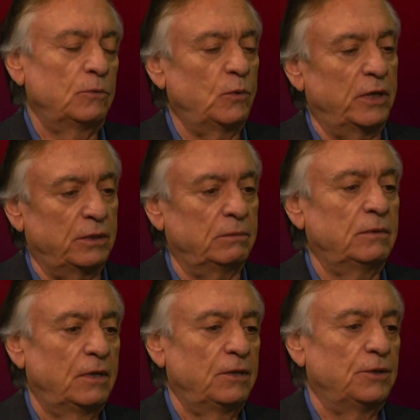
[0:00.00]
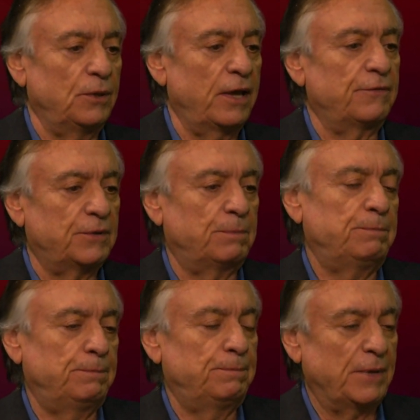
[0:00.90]
when you have to
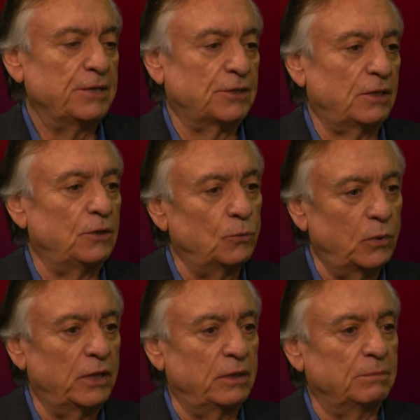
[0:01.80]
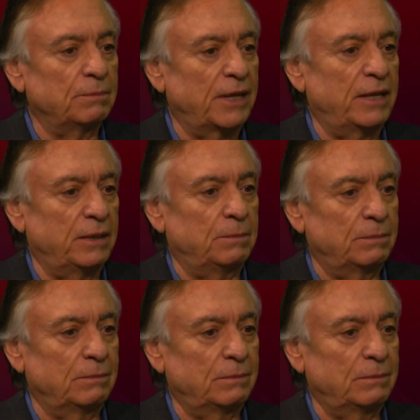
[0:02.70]
basically win by